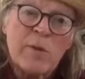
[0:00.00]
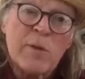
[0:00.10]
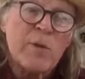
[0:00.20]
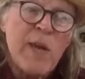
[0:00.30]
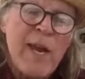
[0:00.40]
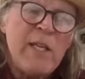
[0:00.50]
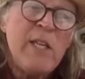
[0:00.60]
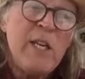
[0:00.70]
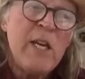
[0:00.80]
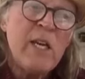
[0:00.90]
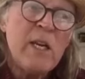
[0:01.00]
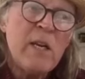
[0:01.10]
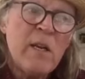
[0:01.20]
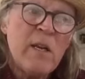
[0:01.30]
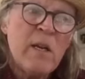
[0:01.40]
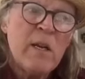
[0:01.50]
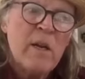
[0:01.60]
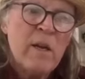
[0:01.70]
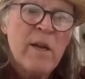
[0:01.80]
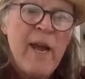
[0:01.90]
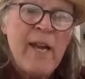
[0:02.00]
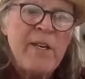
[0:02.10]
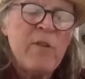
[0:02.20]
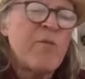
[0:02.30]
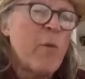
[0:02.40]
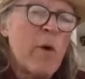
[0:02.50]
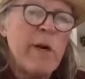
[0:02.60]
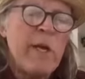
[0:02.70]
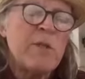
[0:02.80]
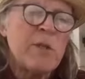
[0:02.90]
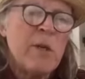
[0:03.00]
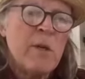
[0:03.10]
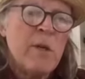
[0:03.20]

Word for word: So it was 18, 1840s,